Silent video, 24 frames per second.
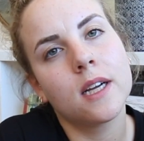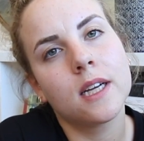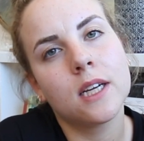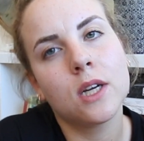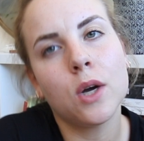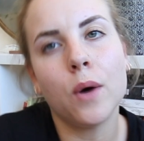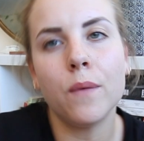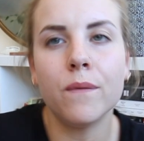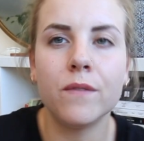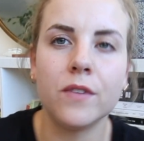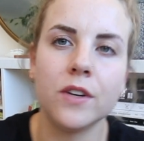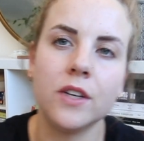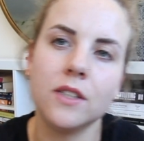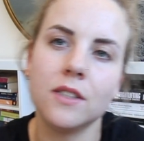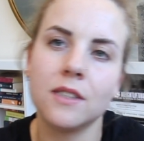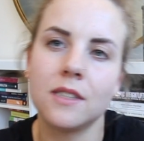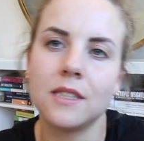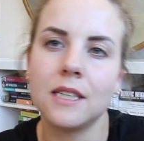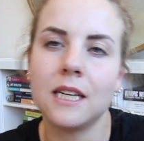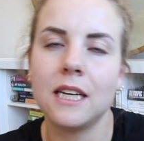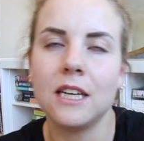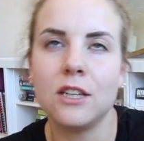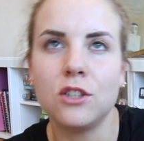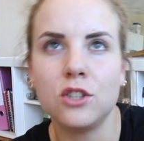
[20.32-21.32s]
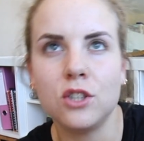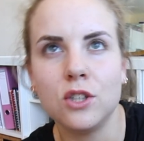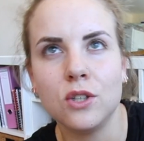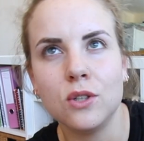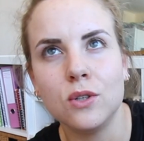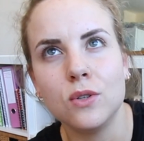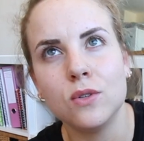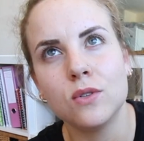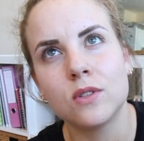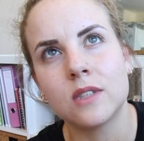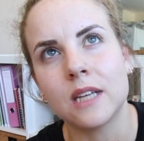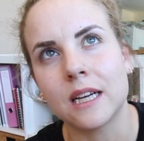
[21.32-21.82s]
confidence
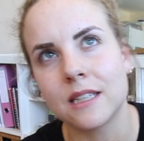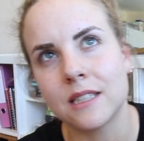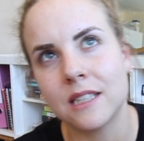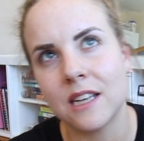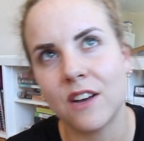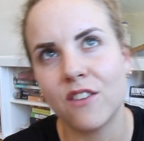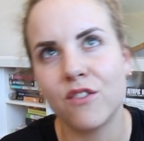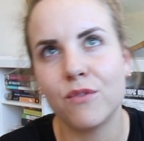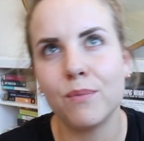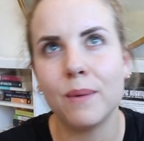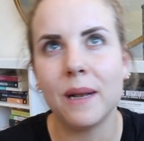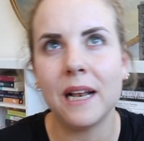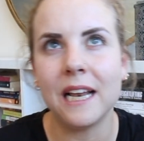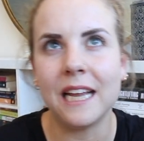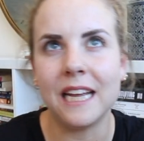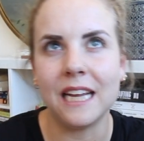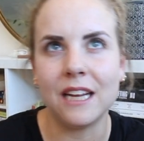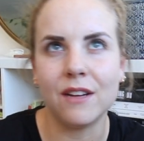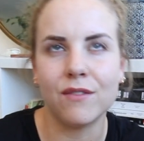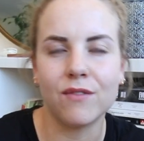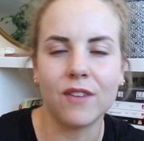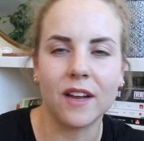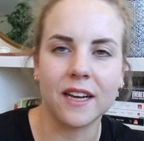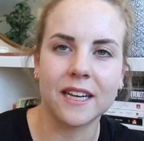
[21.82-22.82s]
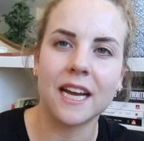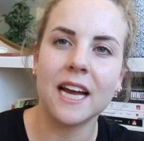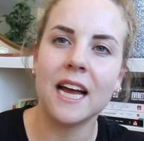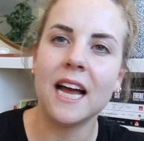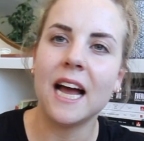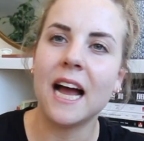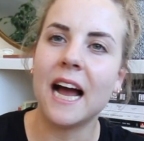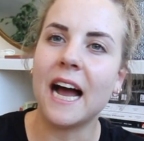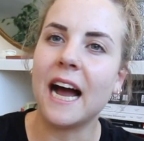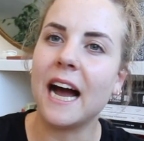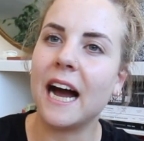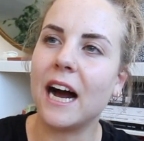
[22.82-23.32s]
issues, like self-belief, like
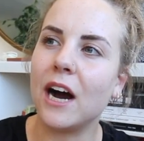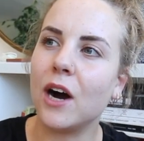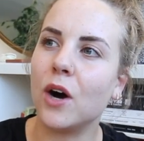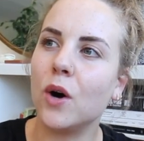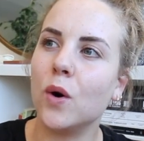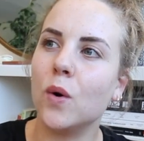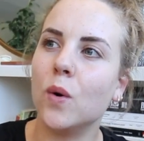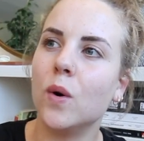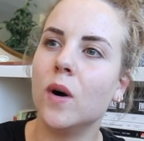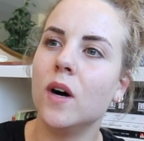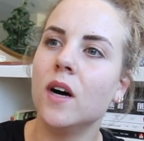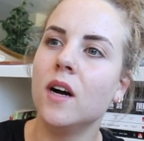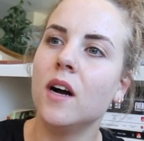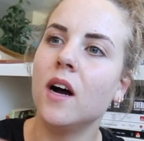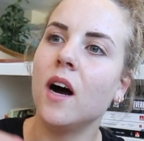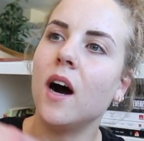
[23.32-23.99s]
how